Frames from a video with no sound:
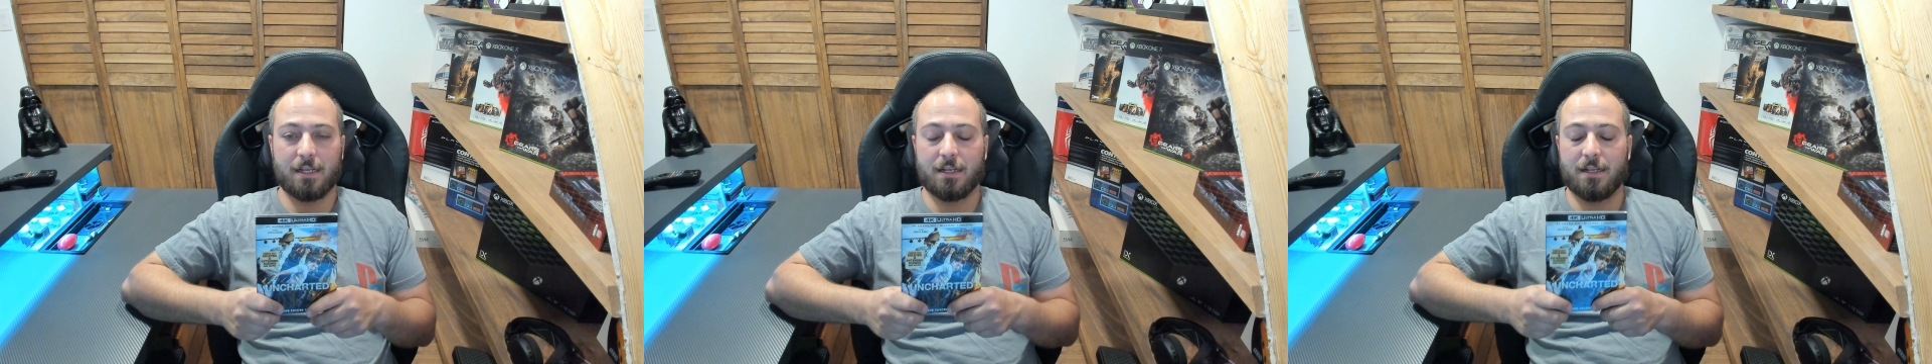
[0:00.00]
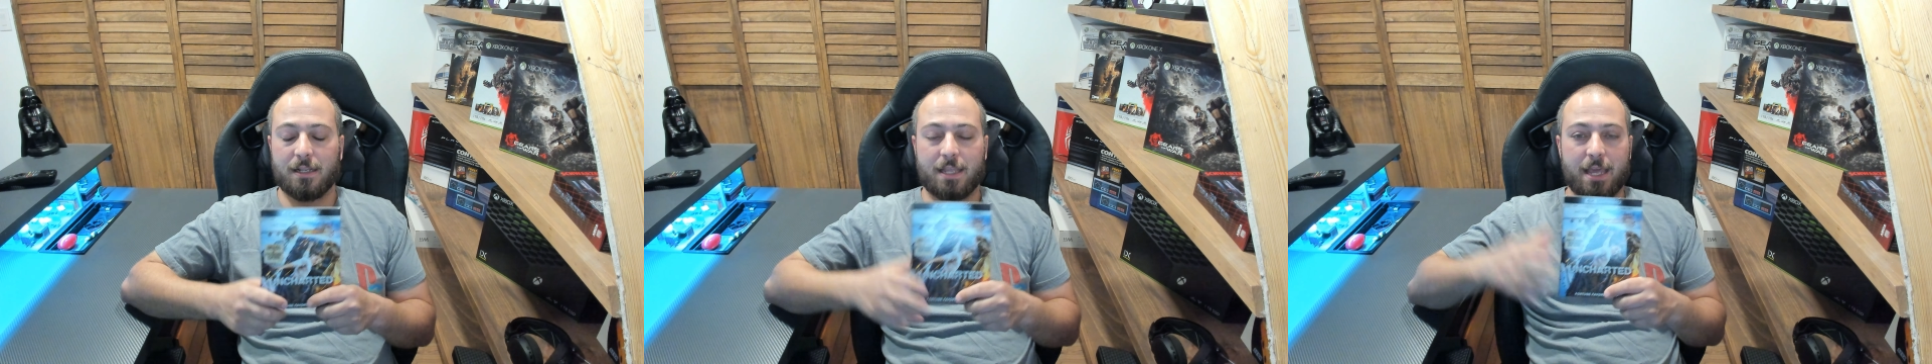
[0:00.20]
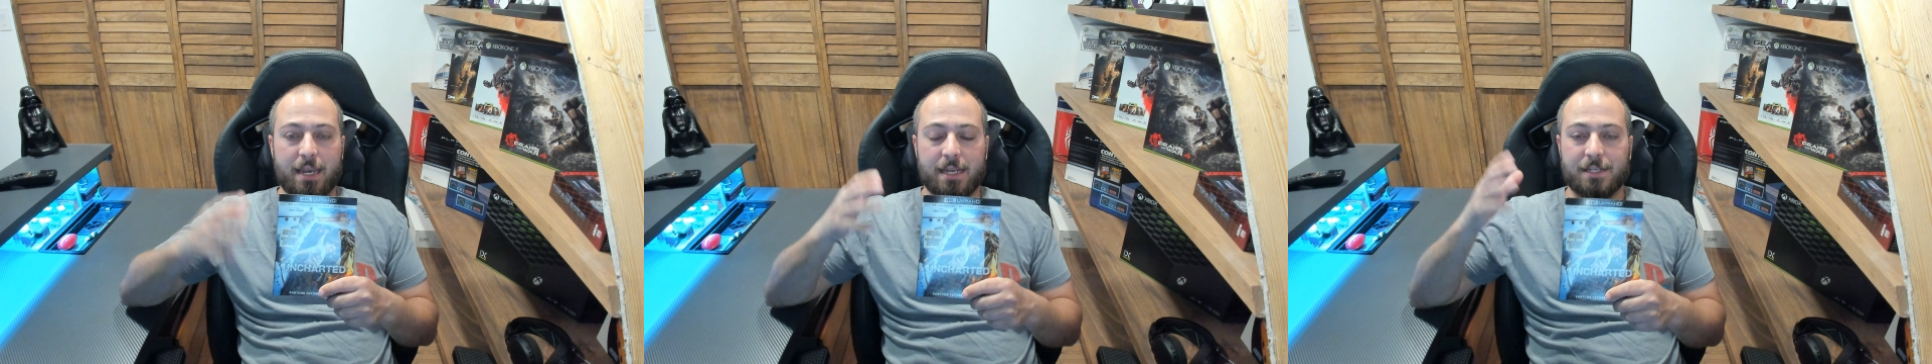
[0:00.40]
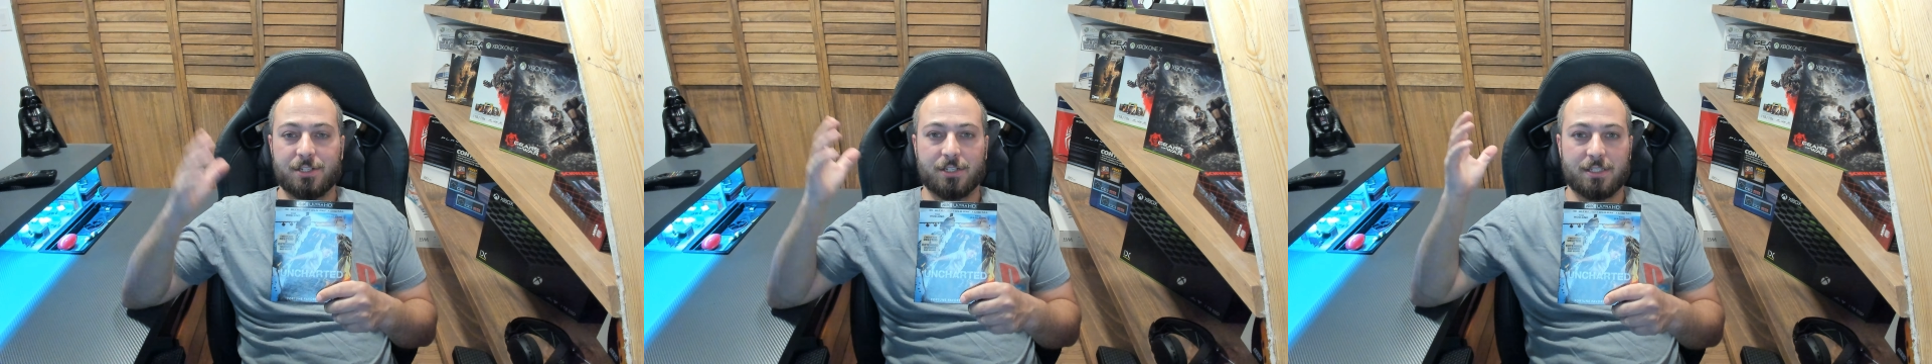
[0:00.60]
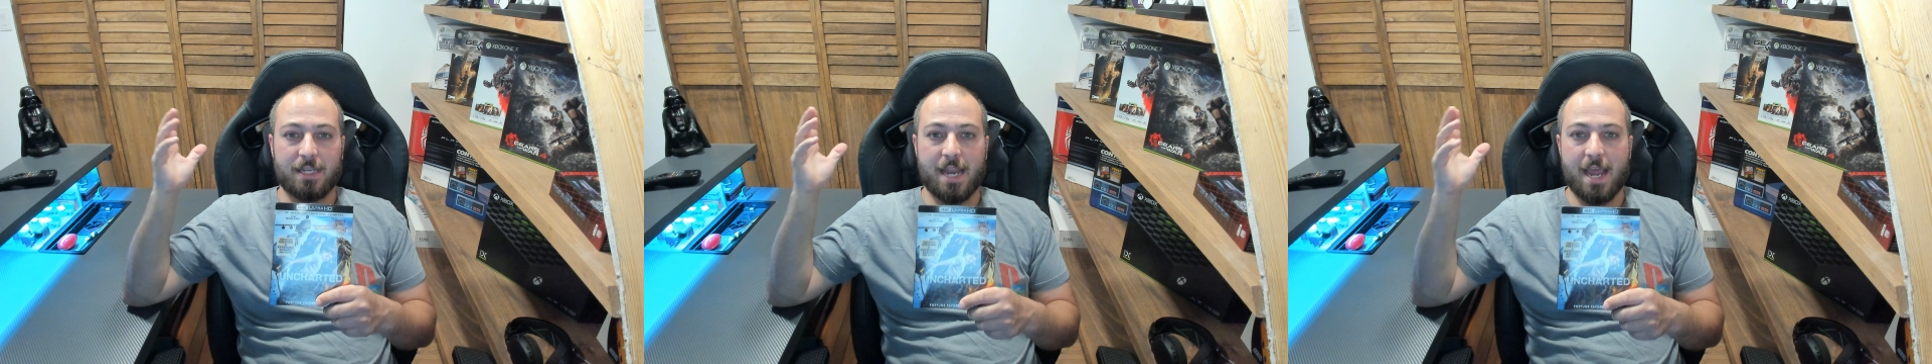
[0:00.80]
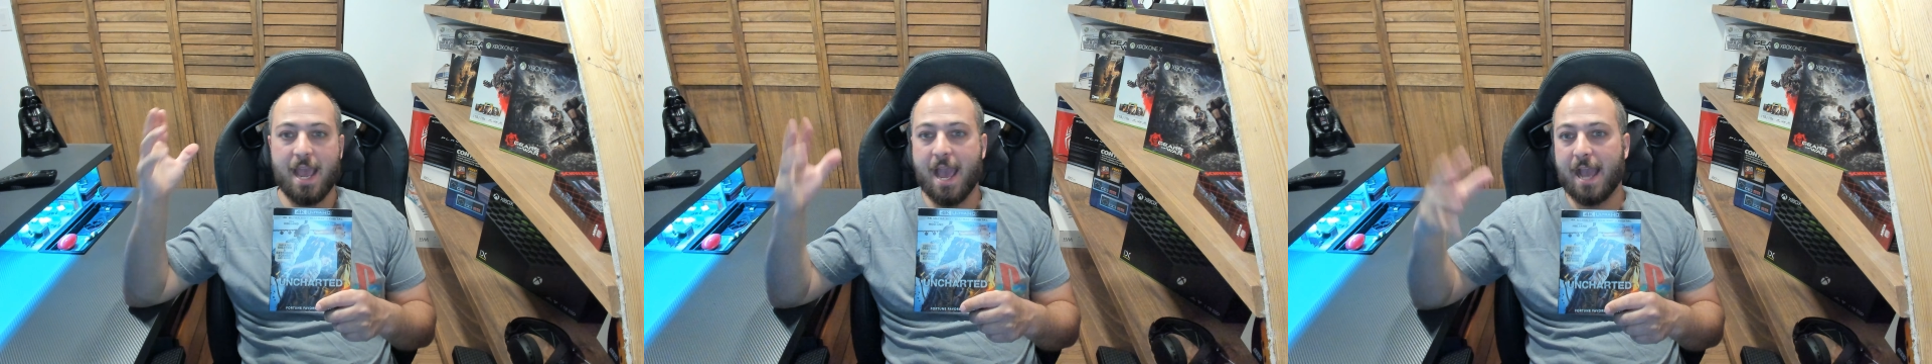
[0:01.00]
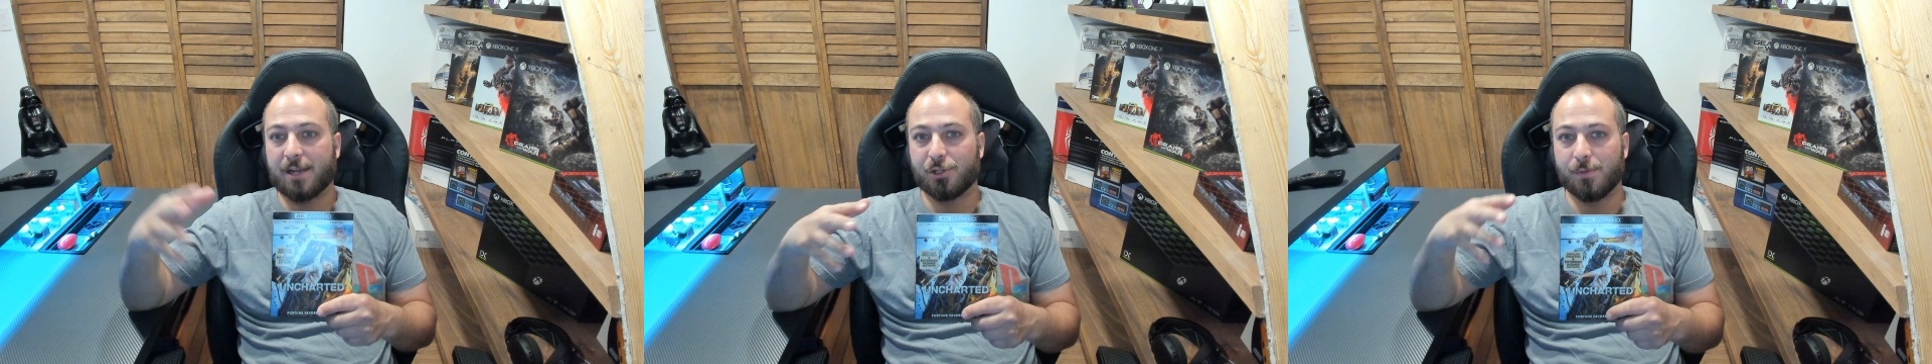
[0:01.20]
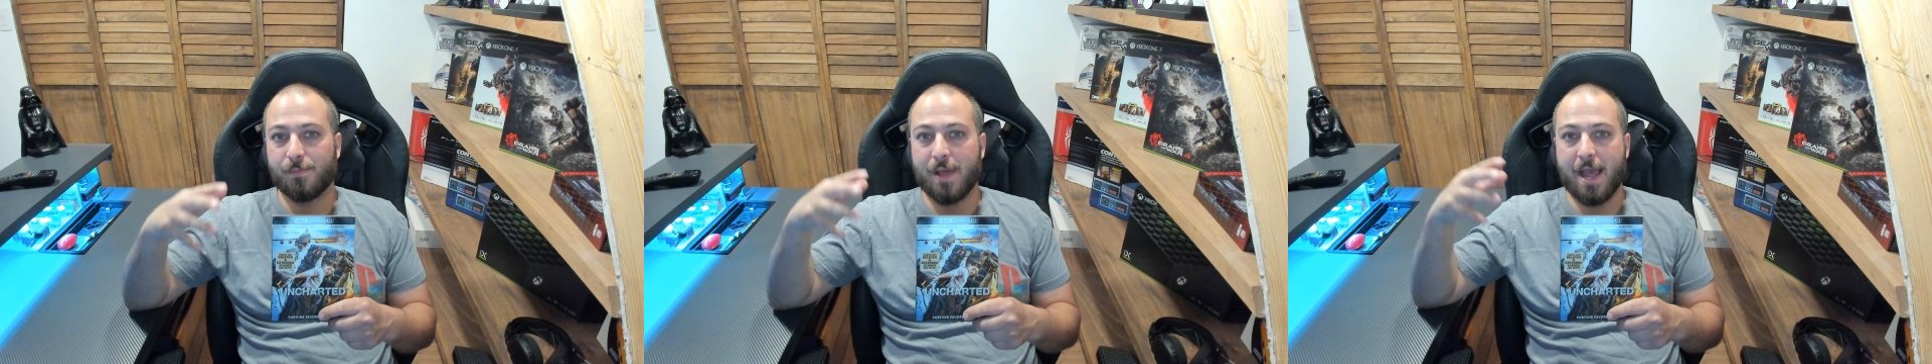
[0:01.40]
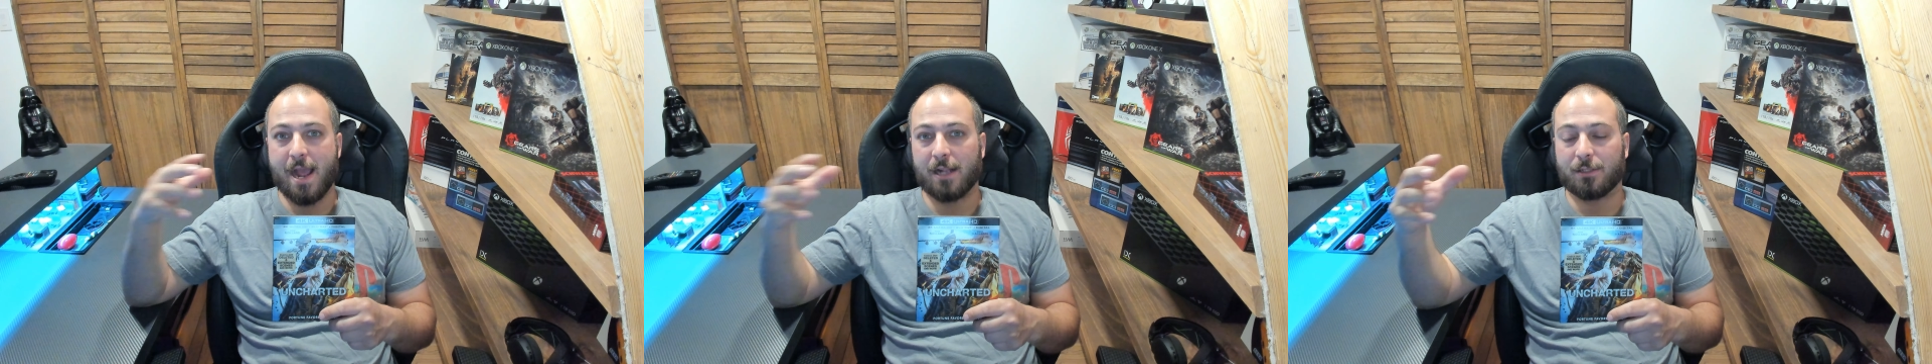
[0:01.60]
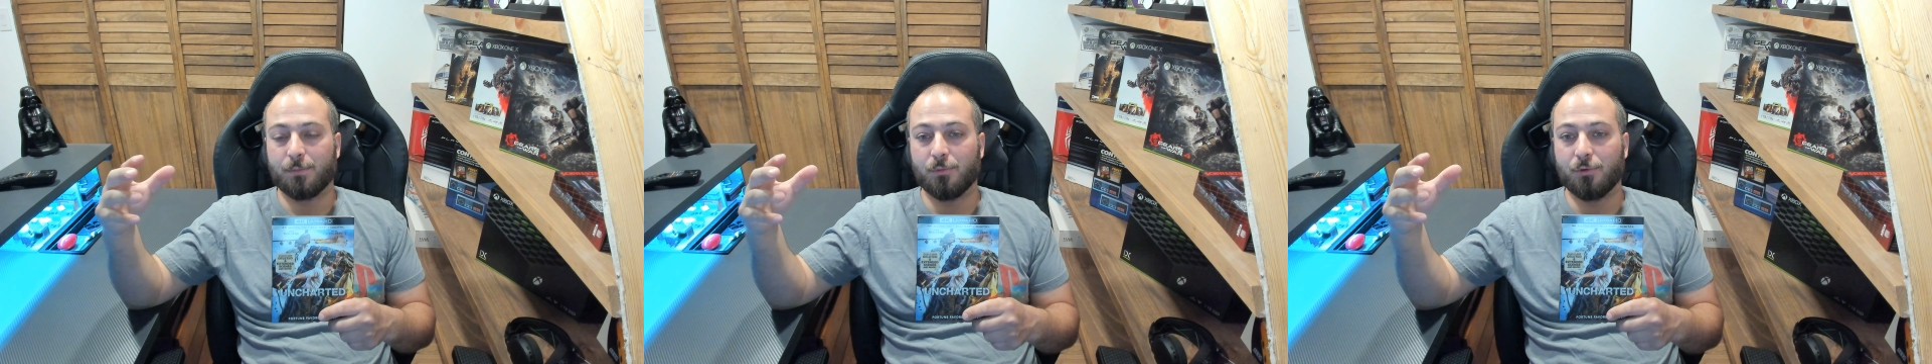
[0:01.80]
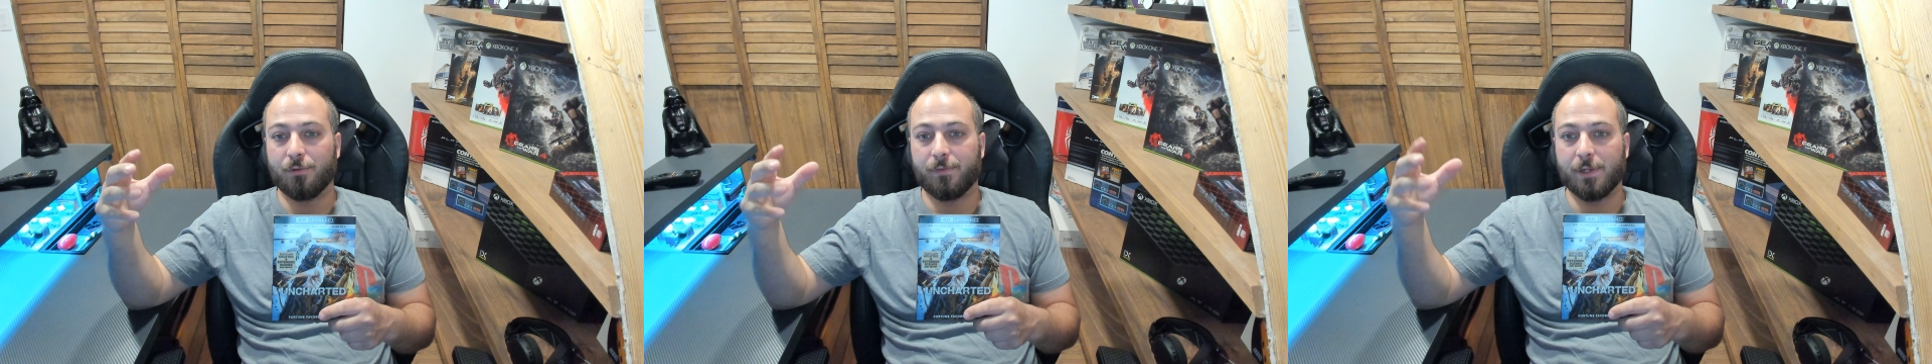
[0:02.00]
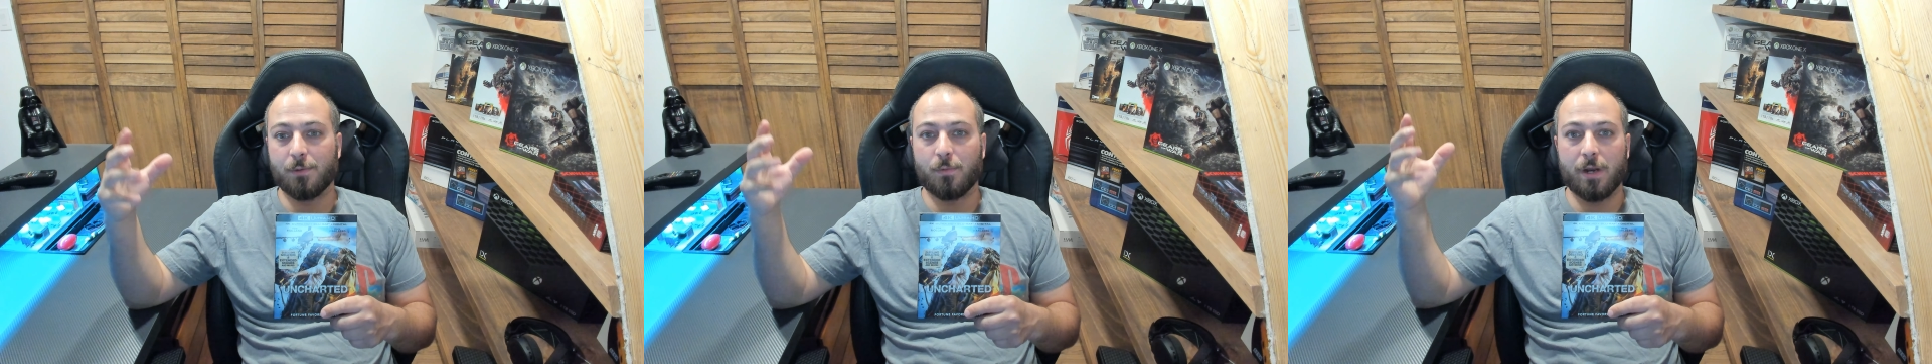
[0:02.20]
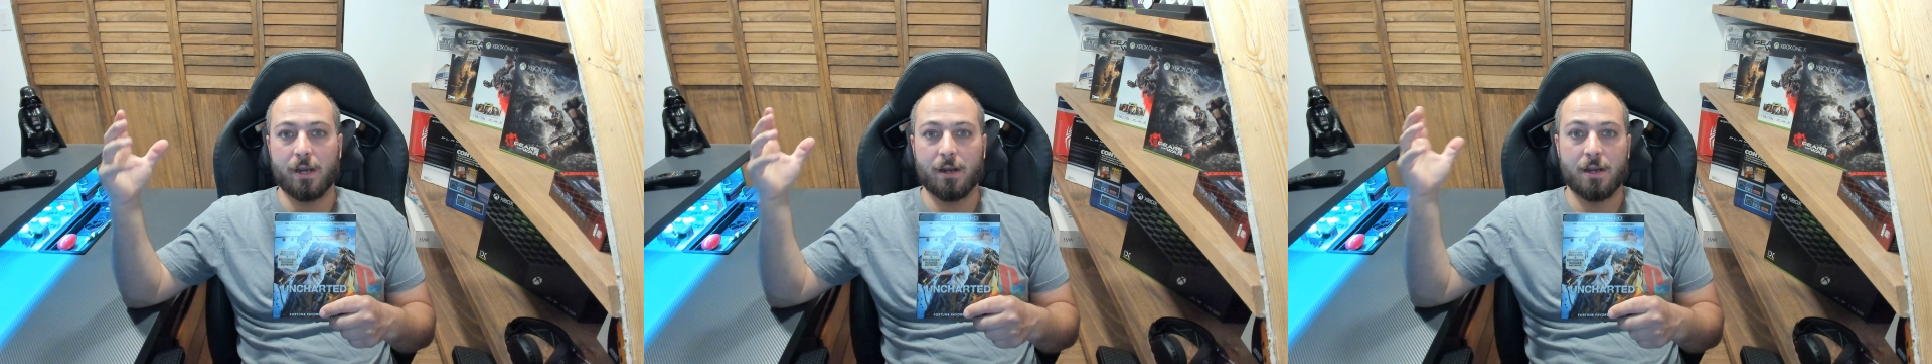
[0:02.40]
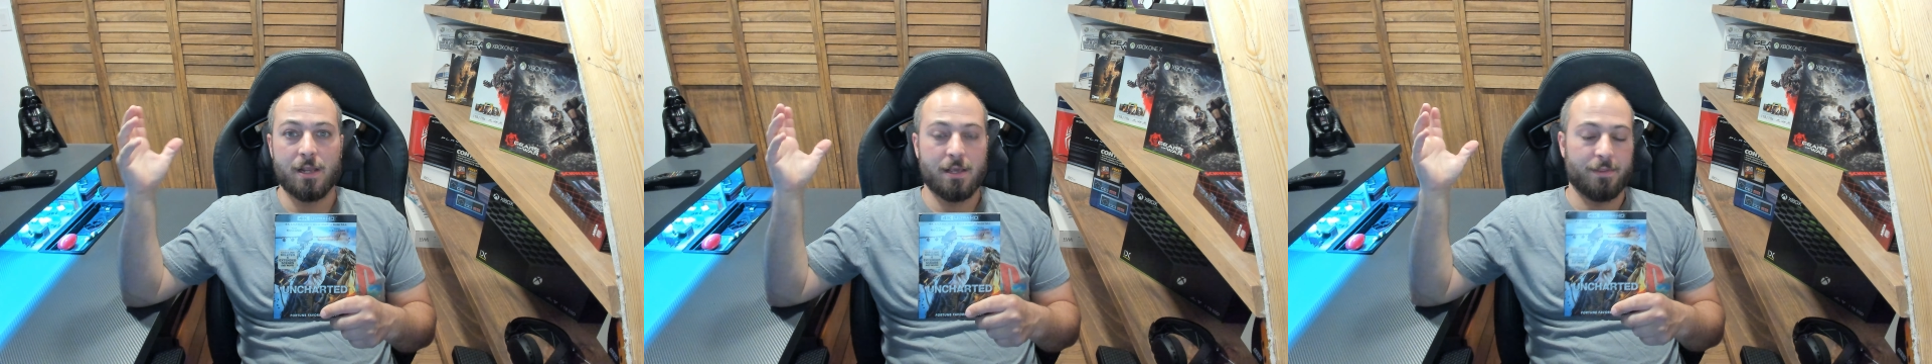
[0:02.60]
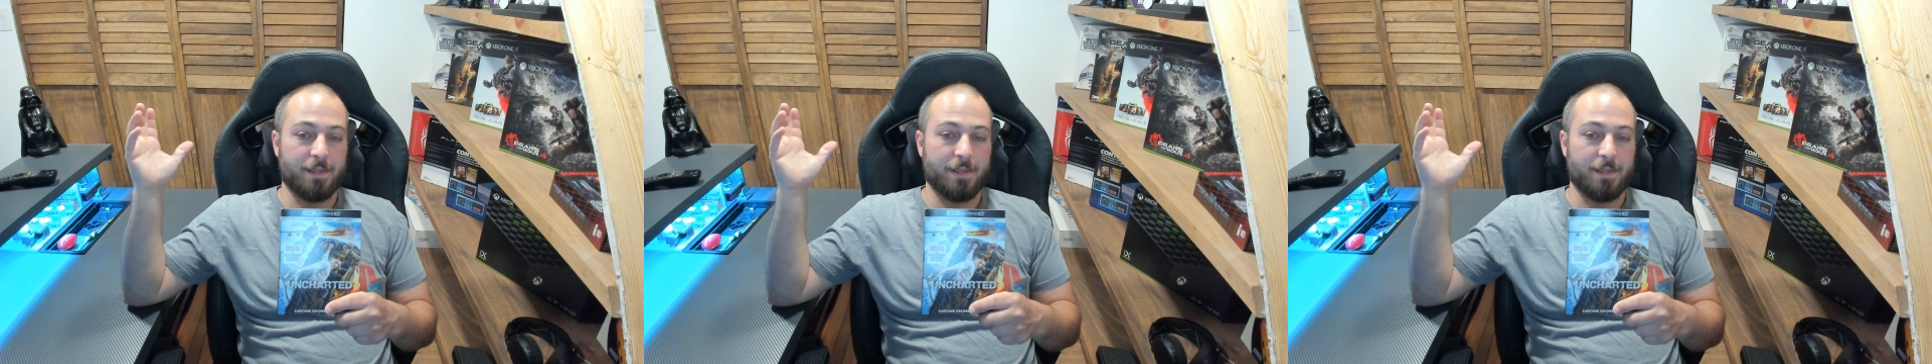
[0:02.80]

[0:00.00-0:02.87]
again, it's just an action-packed movie where